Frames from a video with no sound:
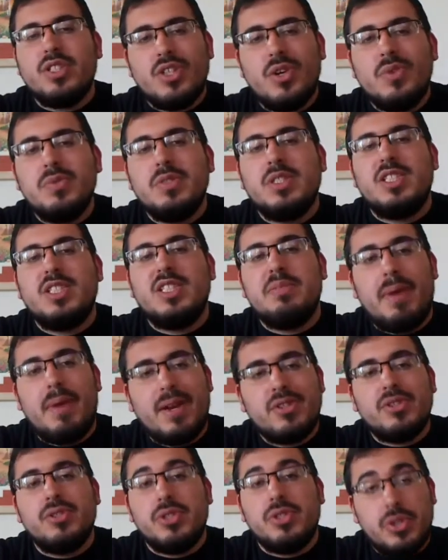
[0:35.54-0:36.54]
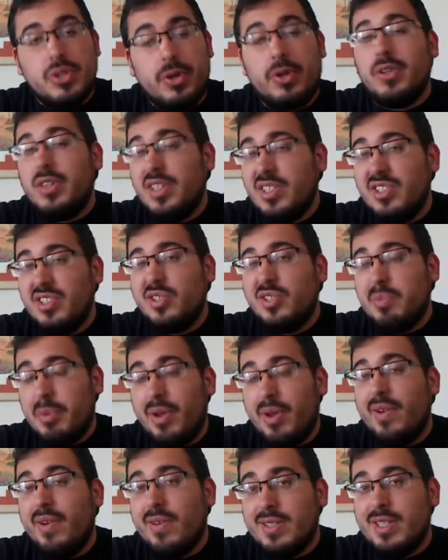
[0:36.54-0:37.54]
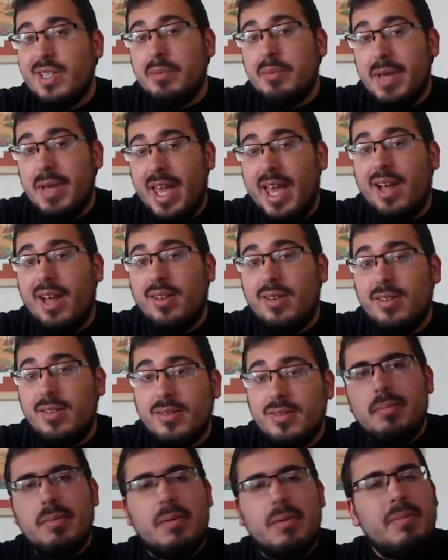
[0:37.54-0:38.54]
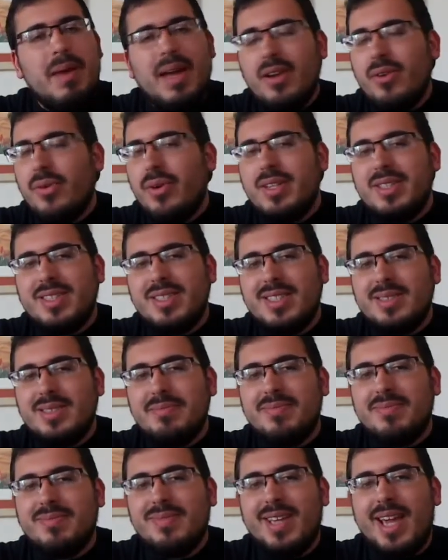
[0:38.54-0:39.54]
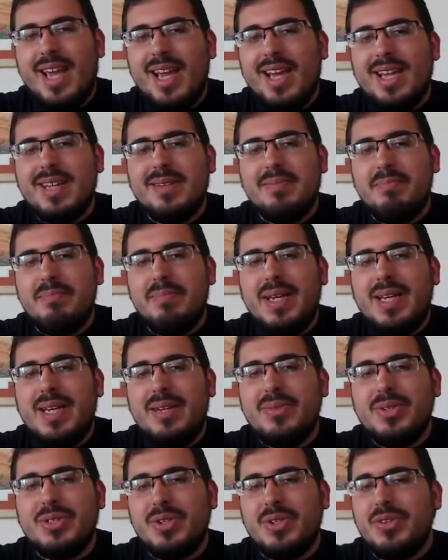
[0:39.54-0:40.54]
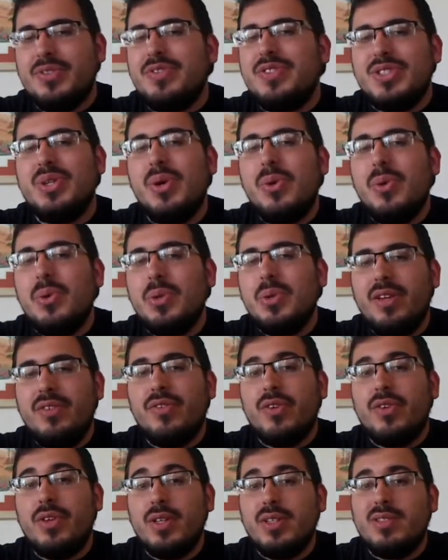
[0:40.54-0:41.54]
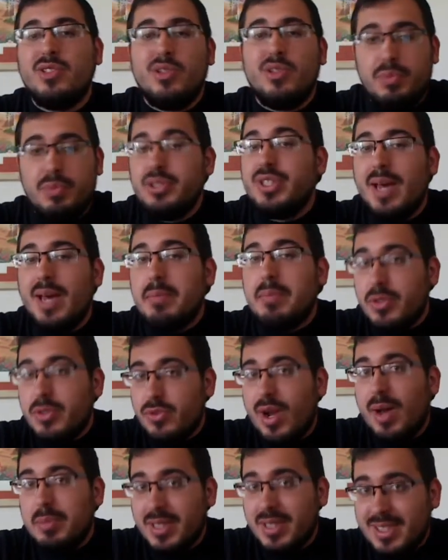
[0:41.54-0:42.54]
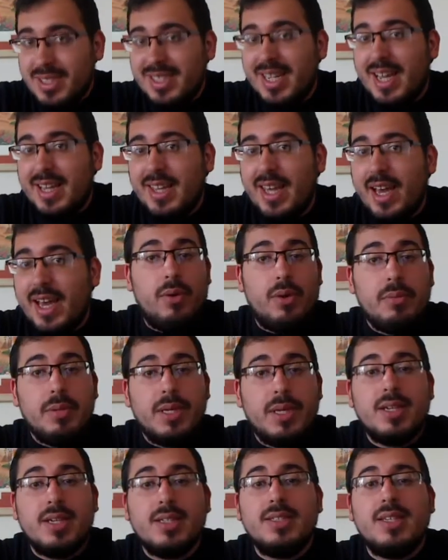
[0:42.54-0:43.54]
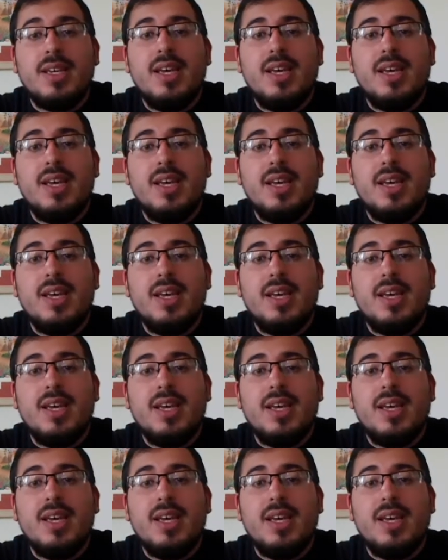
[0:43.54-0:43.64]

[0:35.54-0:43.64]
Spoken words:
own special circle in superhero cinema hell. But my criticism can't be reserved solely for the super sad Metropolis death hour, because